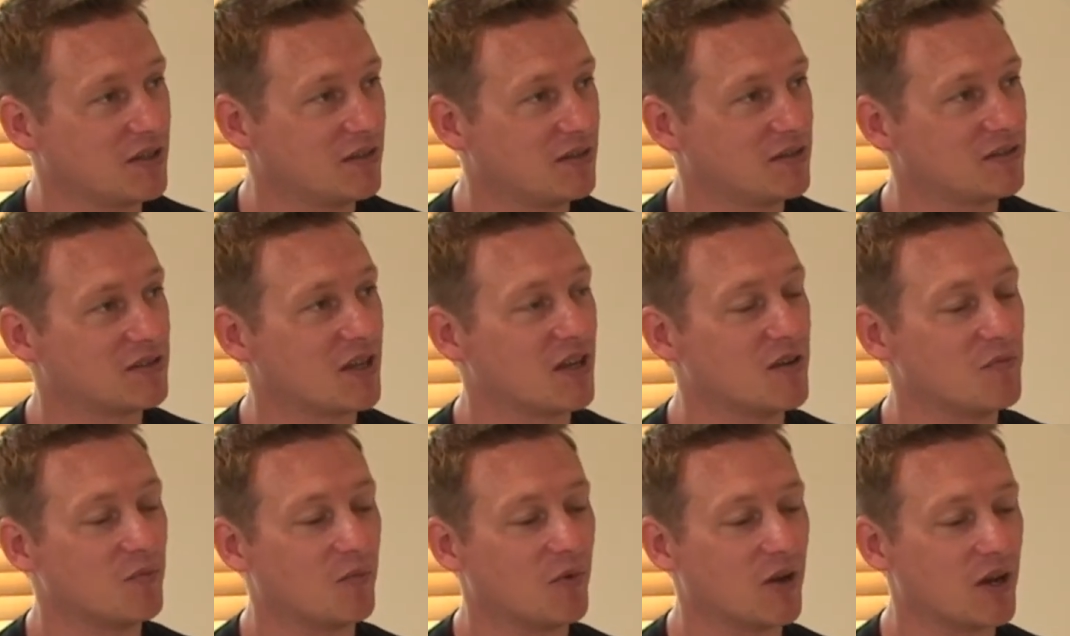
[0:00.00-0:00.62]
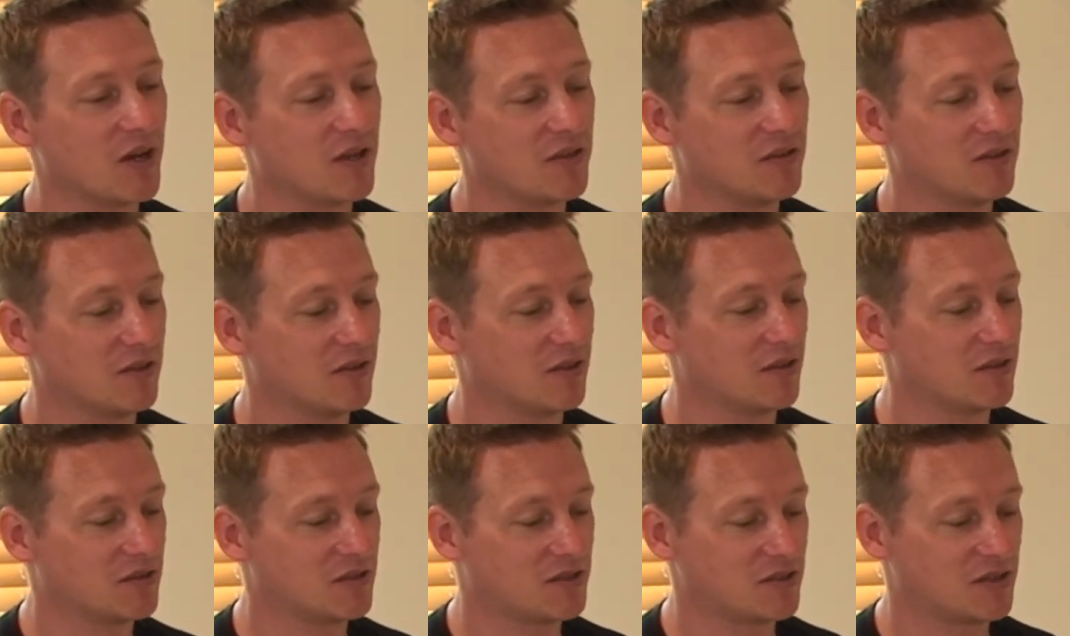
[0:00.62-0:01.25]
in the same way
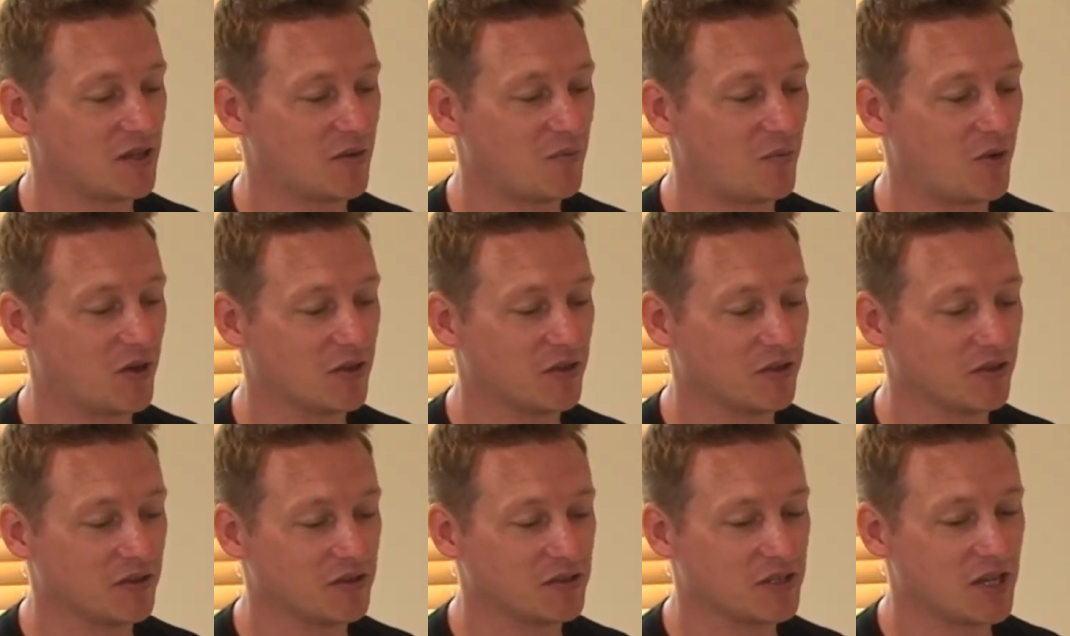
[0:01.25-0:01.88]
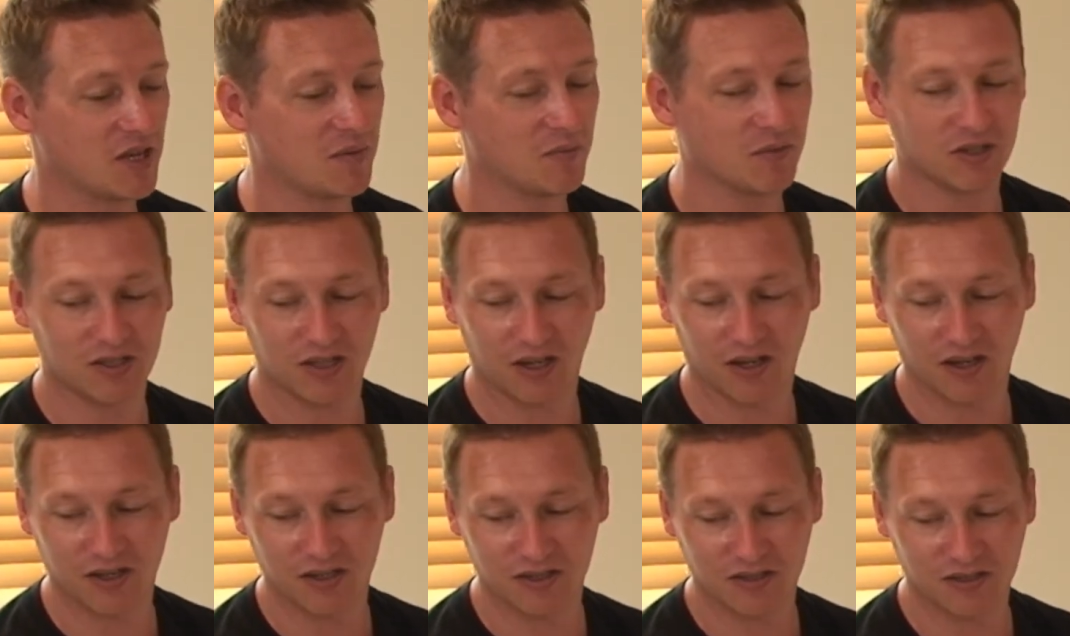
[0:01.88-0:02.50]
that someone that's
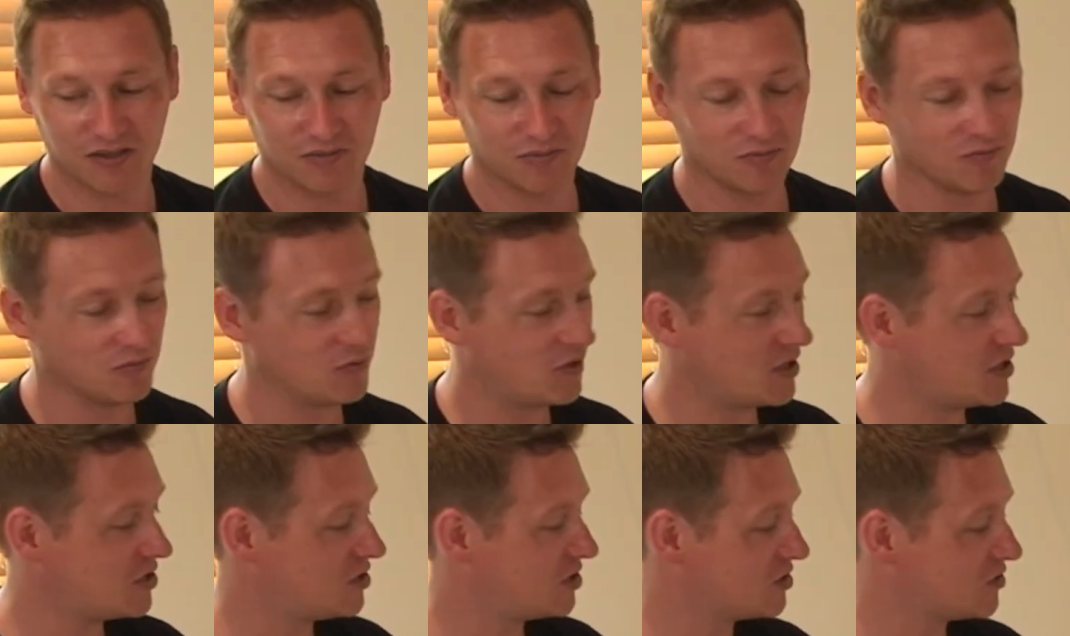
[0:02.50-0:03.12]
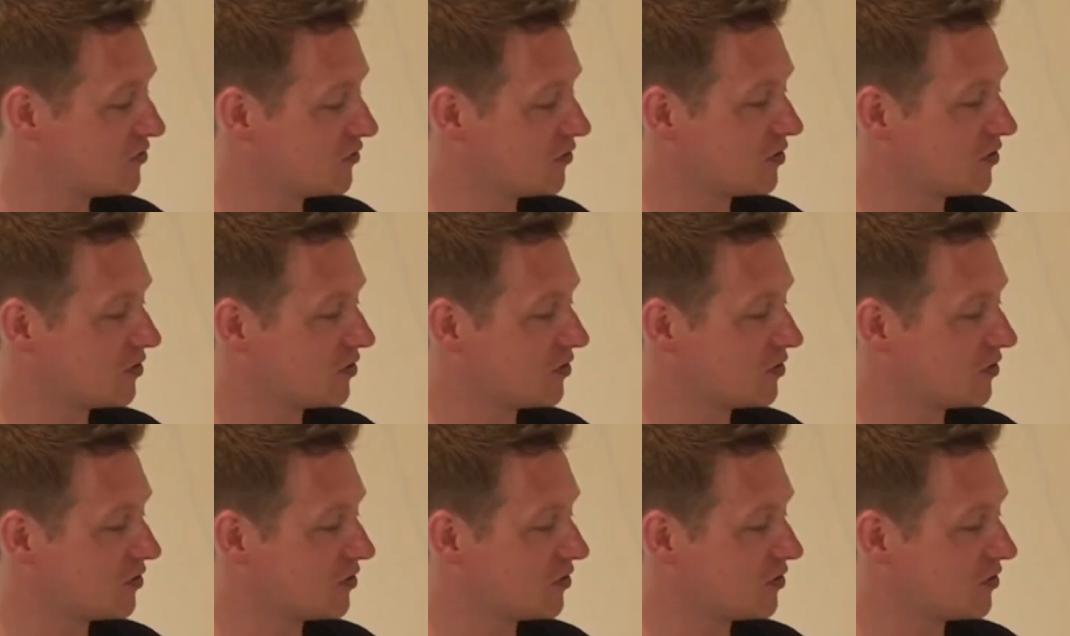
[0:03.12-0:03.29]
hypnotised reaches